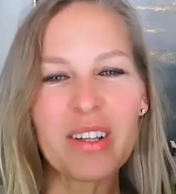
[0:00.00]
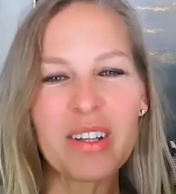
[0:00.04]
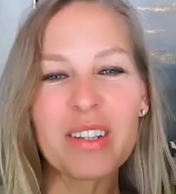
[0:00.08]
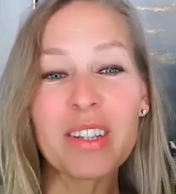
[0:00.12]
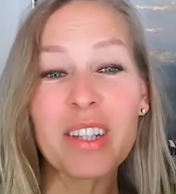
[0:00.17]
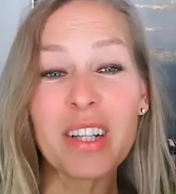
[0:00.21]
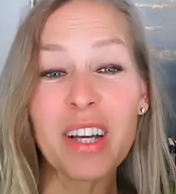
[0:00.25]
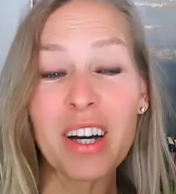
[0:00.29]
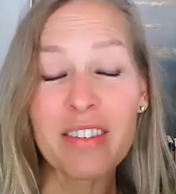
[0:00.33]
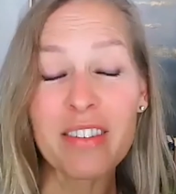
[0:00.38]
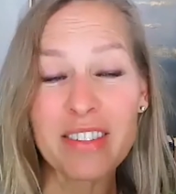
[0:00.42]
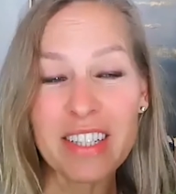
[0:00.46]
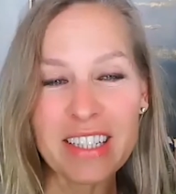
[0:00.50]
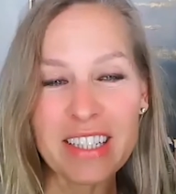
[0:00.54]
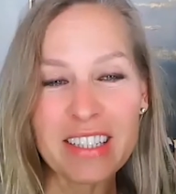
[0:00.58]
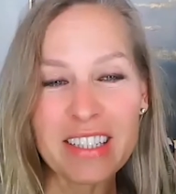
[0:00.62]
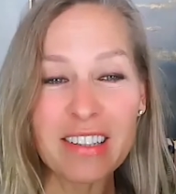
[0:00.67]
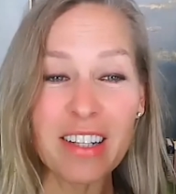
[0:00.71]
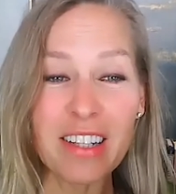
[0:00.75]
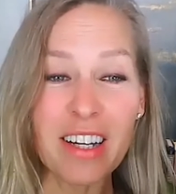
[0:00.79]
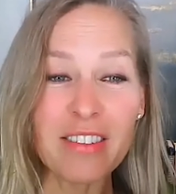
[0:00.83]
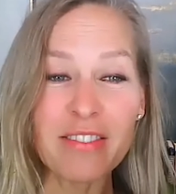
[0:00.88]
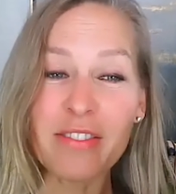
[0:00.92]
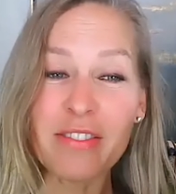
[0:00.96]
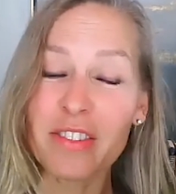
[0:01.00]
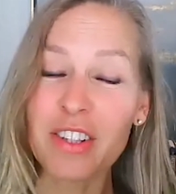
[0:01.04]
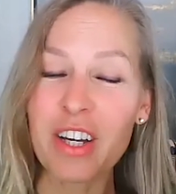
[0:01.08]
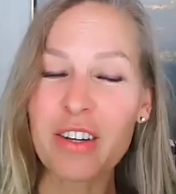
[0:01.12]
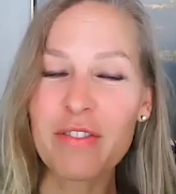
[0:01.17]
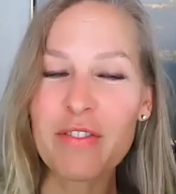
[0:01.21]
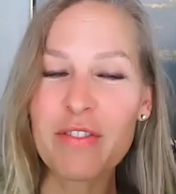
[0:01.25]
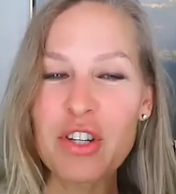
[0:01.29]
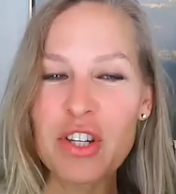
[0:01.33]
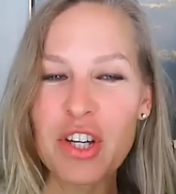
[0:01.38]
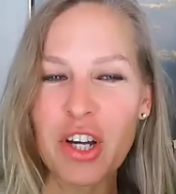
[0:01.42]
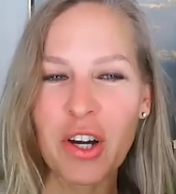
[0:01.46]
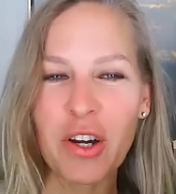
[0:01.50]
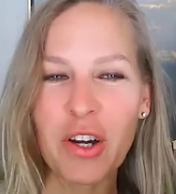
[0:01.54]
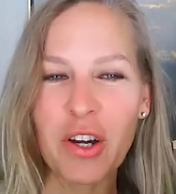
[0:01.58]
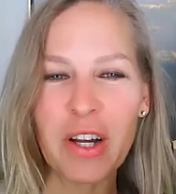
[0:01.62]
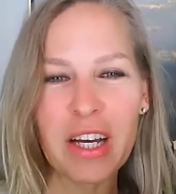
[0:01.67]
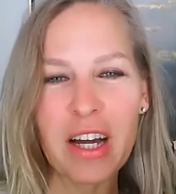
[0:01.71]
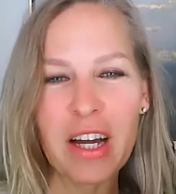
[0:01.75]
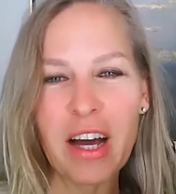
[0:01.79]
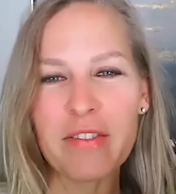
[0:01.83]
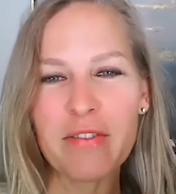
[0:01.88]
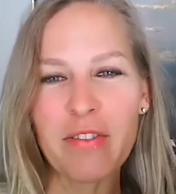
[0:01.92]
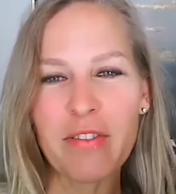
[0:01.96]
Love it. Love, love
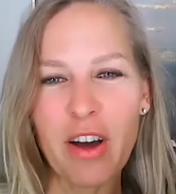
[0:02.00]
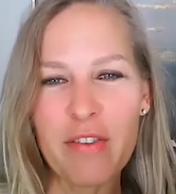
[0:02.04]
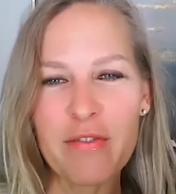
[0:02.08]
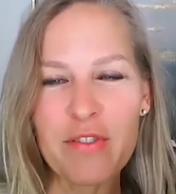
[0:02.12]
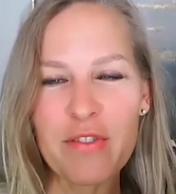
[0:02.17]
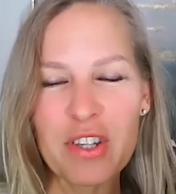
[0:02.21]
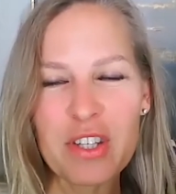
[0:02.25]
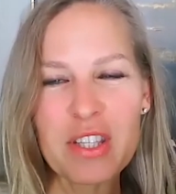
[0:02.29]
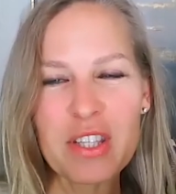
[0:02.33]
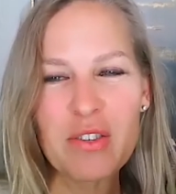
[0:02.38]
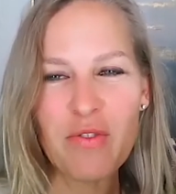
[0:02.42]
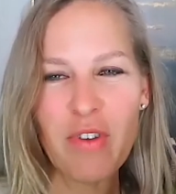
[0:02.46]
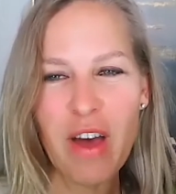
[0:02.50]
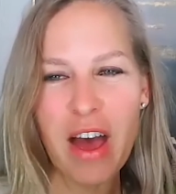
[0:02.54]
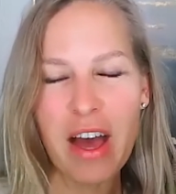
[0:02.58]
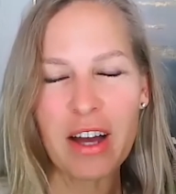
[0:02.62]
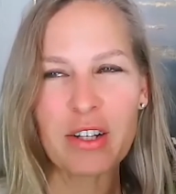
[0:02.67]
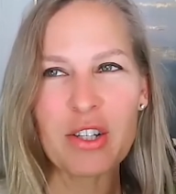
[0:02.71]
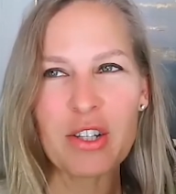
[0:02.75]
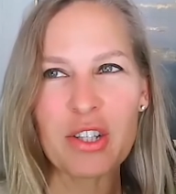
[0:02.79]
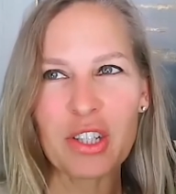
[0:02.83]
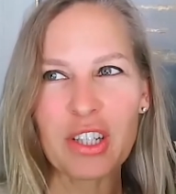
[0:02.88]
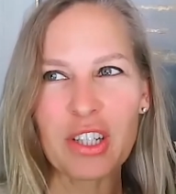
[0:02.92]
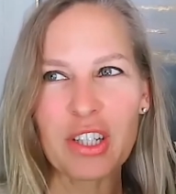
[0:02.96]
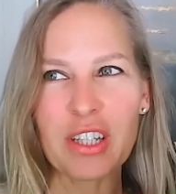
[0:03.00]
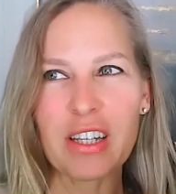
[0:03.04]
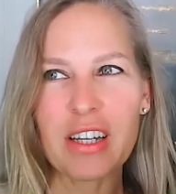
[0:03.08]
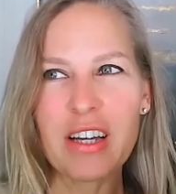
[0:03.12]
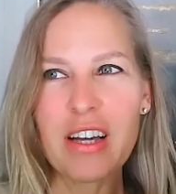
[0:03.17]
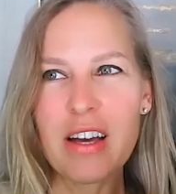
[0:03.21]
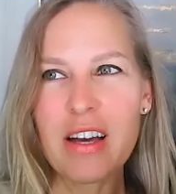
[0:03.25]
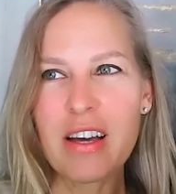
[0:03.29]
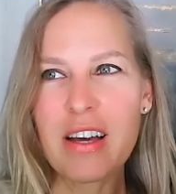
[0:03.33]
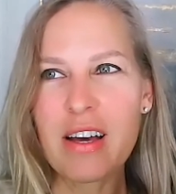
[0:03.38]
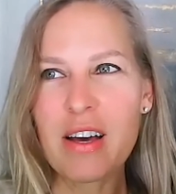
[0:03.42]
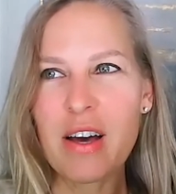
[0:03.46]
sharing. I, I've just actually